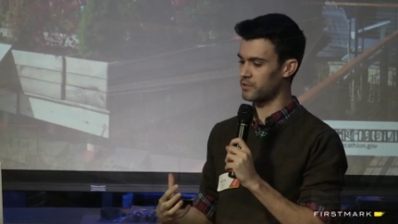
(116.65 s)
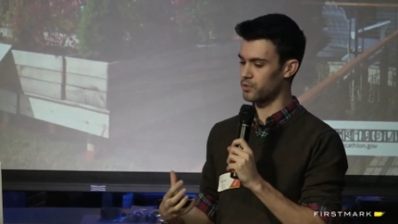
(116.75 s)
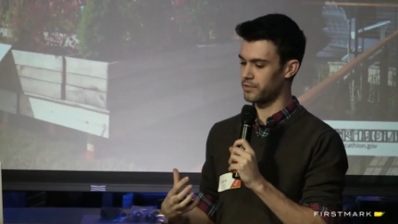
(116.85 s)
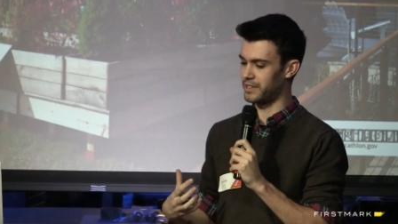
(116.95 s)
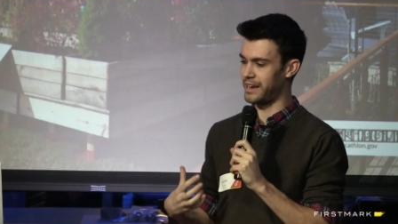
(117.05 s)

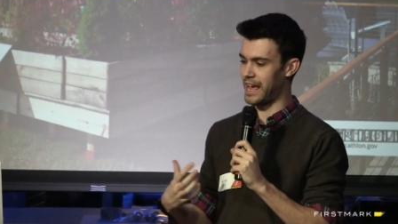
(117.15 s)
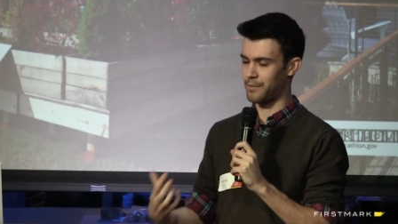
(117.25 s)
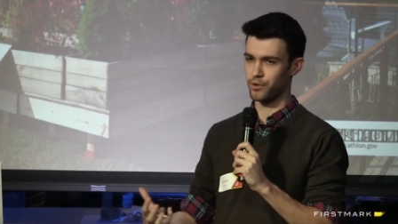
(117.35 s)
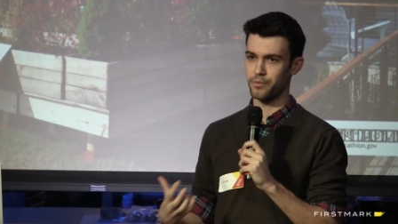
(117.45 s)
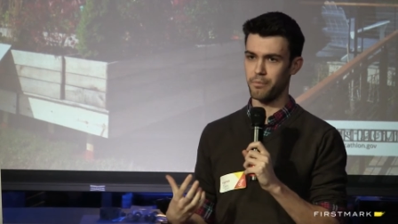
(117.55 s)
sort of
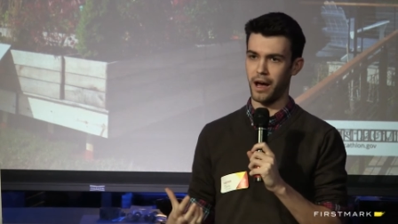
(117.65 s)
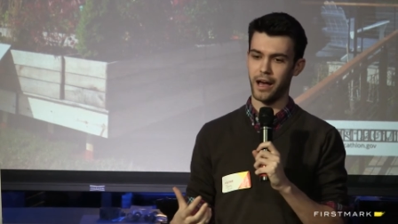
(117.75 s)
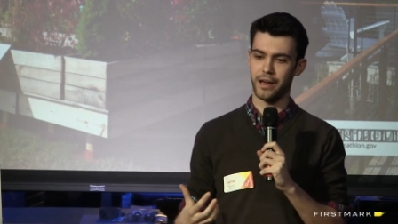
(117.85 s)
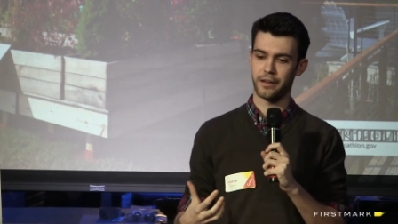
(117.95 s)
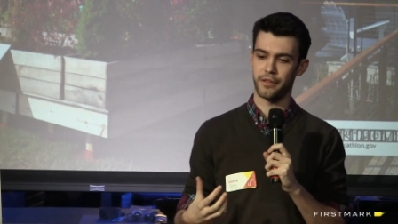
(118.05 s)
enamored
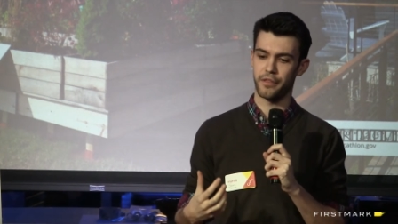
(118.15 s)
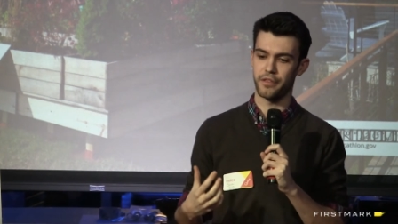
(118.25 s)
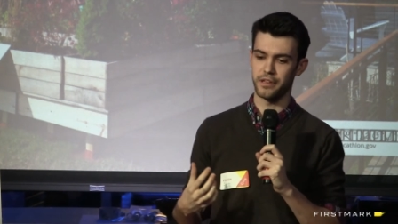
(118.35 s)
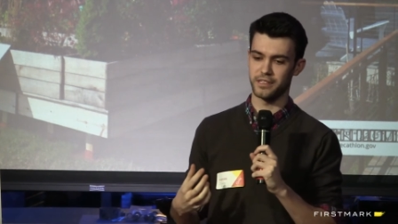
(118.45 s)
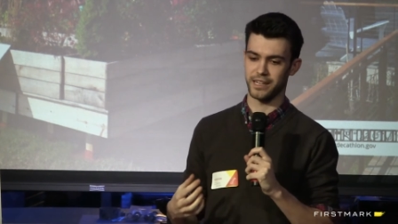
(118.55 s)
by
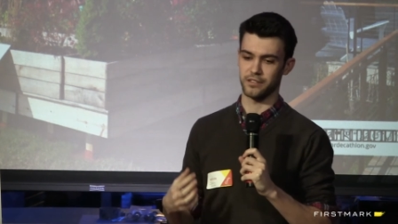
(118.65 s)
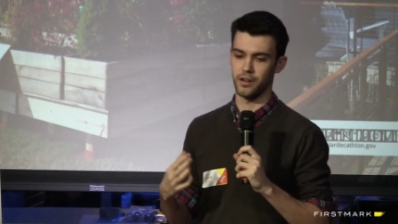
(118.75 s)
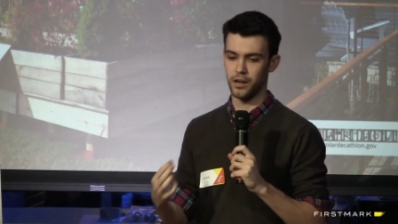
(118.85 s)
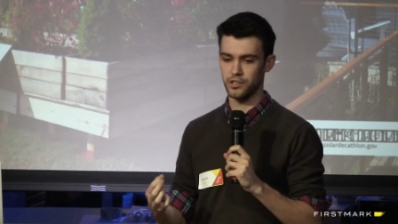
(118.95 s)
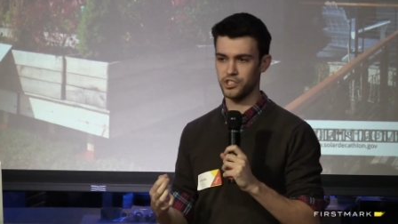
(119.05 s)
the
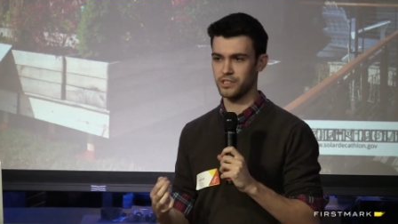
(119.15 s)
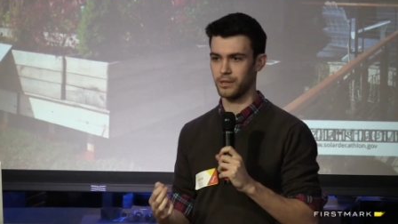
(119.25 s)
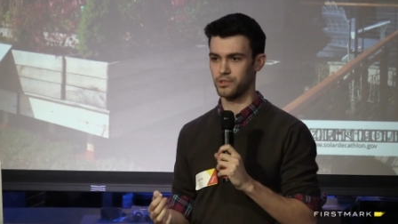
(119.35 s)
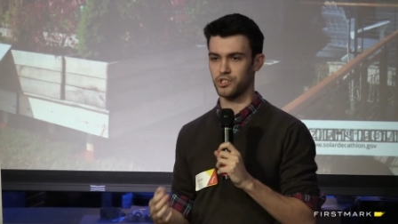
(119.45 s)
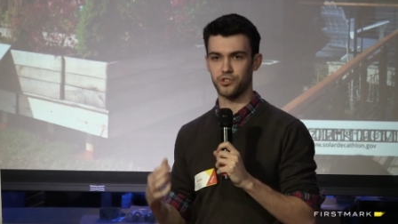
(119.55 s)
technology
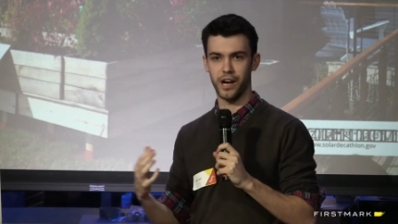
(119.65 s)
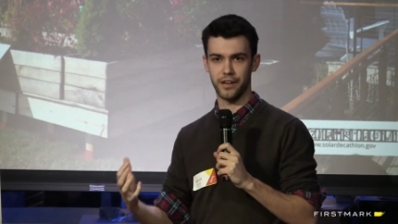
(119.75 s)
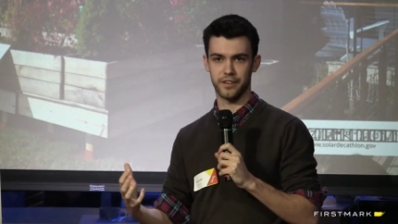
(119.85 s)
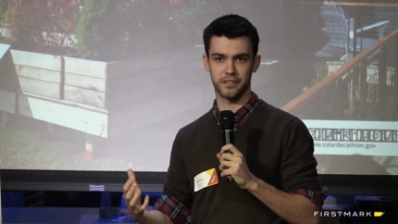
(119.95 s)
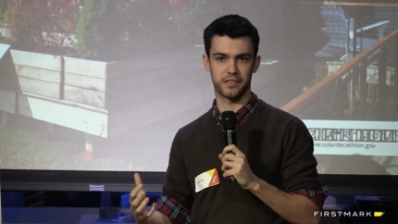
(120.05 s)
that was
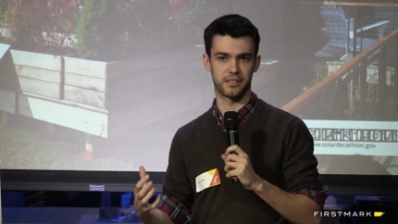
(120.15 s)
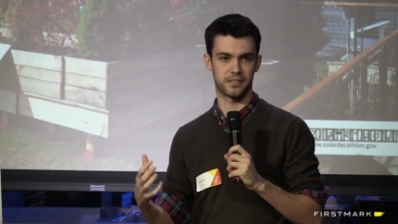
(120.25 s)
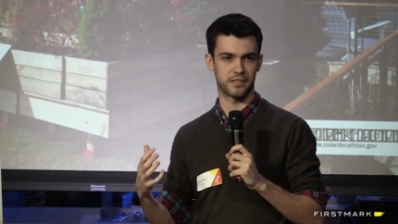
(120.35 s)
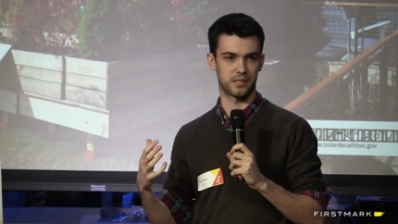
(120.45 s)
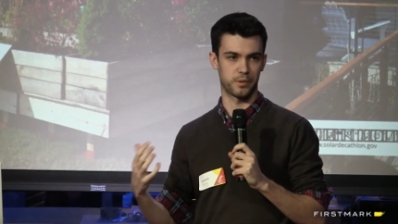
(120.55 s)
driving
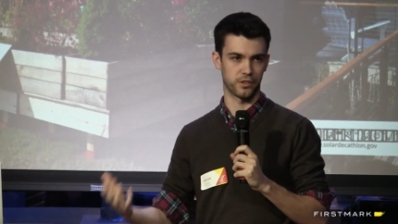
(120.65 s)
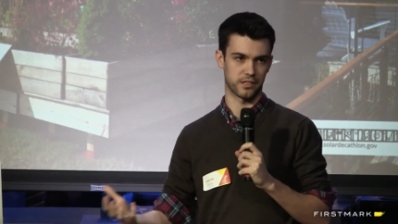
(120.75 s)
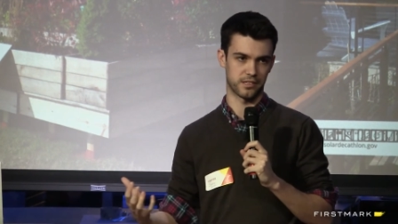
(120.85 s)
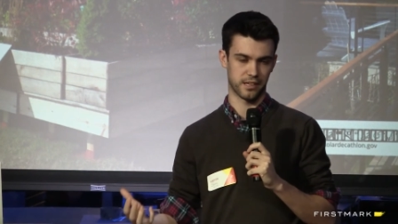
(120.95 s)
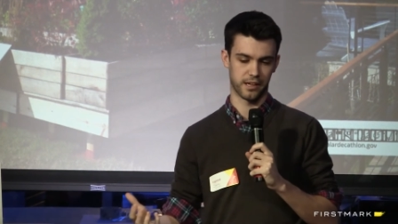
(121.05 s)
these, these
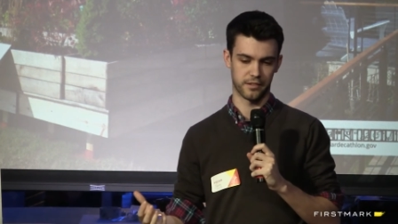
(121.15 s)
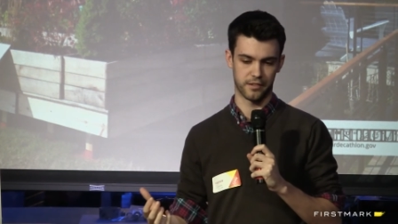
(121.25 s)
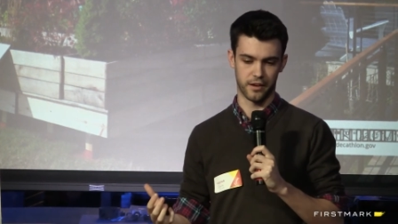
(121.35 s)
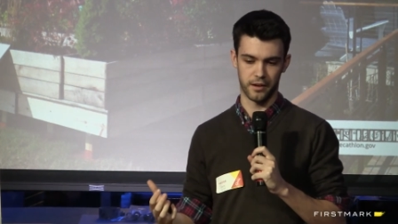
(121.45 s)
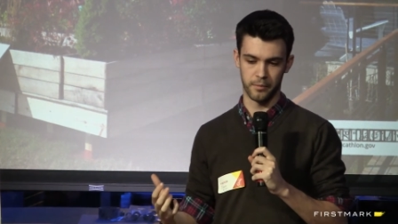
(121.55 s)
building
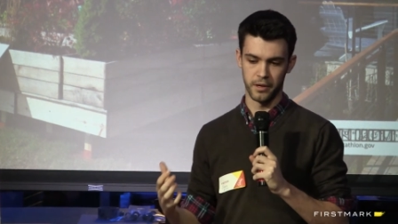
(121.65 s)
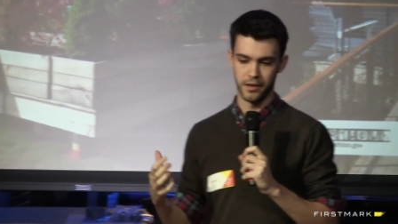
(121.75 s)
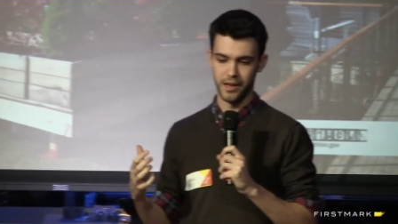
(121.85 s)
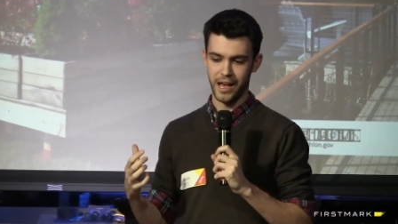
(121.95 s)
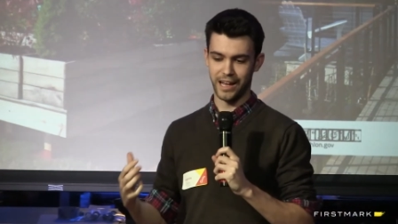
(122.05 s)
designs. Um,
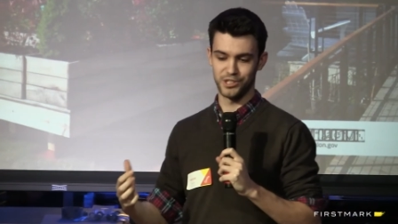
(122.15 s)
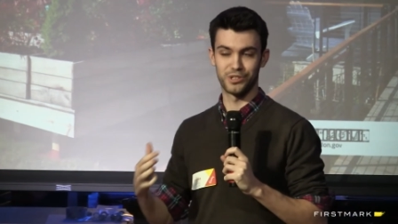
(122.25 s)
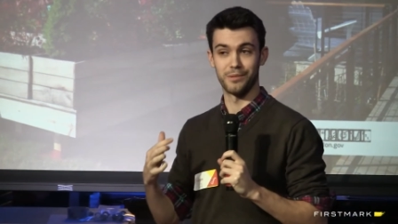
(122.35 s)
as you can